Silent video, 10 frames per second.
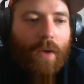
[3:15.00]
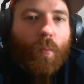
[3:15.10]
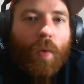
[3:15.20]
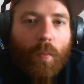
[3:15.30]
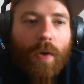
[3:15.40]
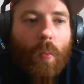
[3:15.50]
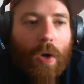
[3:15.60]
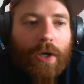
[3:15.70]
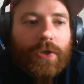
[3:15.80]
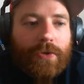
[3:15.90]
What we
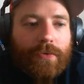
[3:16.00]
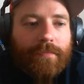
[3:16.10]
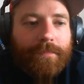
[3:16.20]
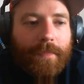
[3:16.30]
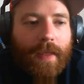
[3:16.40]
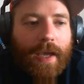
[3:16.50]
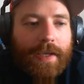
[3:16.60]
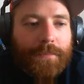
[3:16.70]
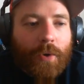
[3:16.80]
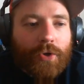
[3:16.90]
want to do
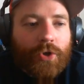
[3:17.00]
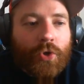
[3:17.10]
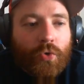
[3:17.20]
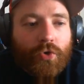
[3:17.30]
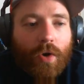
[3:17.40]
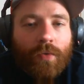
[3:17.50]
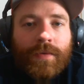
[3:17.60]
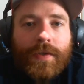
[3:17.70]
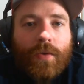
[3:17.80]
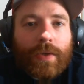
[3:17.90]
is put two
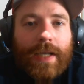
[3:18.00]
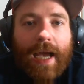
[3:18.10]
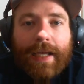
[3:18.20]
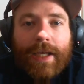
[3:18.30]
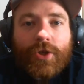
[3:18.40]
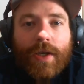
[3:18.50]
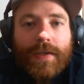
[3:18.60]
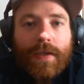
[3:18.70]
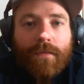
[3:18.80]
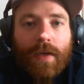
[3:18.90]
drones to attack each
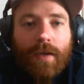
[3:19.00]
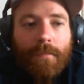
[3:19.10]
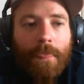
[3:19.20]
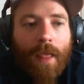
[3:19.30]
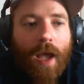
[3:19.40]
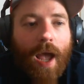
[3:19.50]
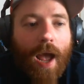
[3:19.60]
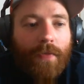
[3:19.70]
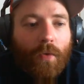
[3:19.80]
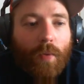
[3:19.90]
SCV,
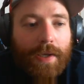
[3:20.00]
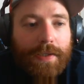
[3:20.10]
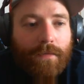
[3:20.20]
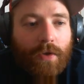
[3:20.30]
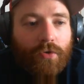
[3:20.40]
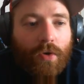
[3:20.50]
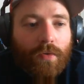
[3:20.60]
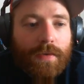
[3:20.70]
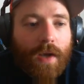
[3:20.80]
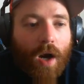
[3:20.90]
and the rest of the
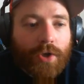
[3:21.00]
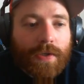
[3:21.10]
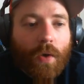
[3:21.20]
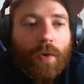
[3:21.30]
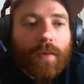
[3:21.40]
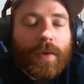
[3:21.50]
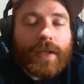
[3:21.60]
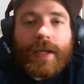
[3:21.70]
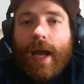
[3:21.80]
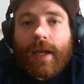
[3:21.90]
drones are just going to be
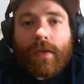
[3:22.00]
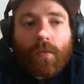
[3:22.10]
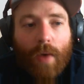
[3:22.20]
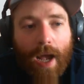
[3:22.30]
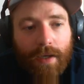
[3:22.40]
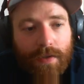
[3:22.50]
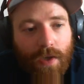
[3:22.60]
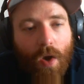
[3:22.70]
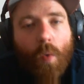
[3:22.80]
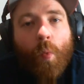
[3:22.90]
attacking the racks,
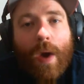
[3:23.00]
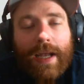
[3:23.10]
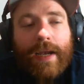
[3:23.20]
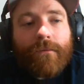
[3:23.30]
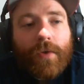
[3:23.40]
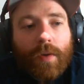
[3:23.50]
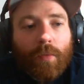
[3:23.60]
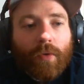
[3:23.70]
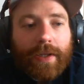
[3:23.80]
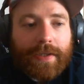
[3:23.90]
waiting for the
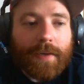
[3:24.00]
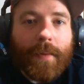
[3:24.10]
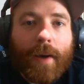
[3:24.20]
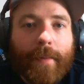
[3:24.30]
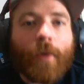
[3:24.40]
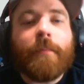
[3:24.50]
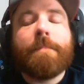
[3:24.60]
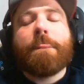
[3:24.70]
Marines to pop out.